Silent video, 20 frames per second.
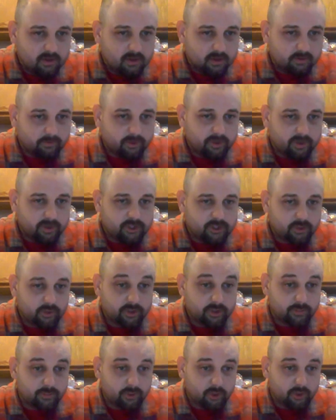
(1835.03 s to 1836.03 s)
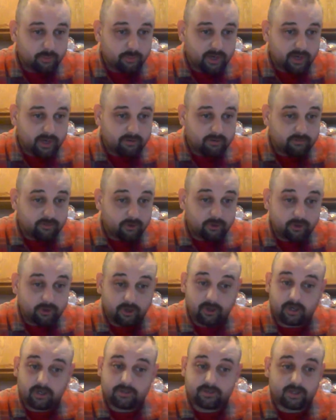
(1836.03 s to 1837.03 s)
I really enjoyed the propane info.
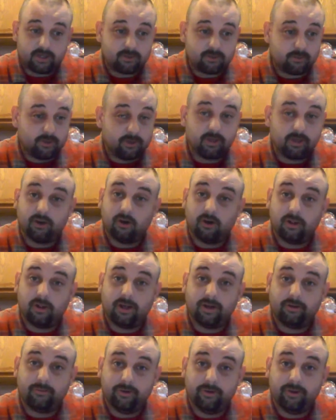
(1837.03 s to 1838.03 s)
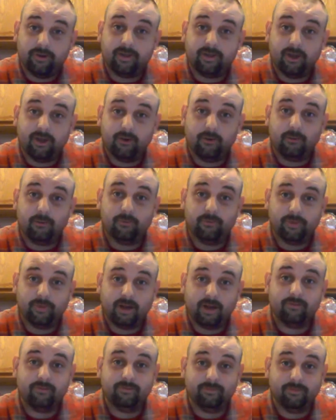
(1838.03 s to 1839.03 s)
Good, because that's really all I really know.
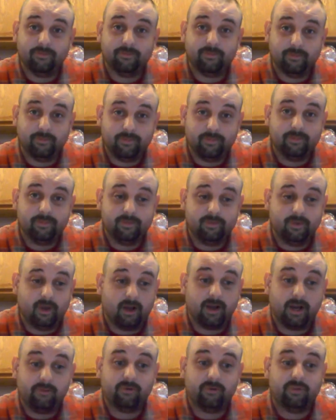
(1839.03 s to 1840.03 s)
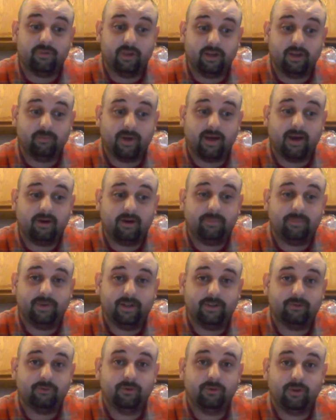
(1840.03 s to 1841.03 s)
Not everything about, but
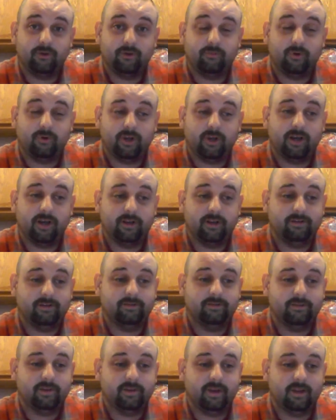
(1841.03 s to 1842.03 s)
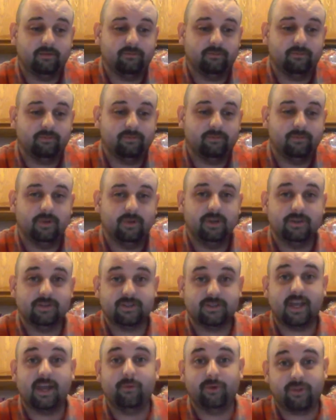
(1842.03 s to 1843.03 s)
that's really what I can
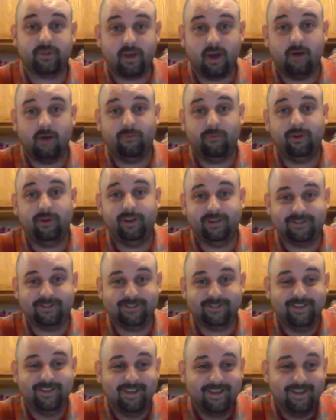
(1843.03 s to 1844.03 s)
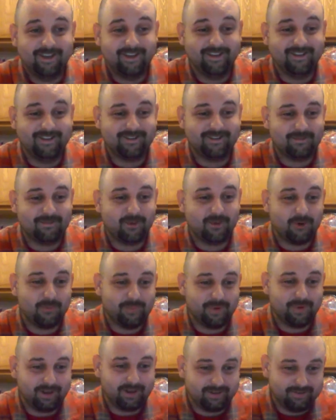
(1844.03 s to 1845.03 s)
say with confidence is the
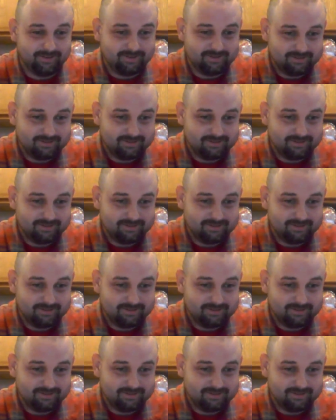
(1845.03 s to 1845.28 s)
propane.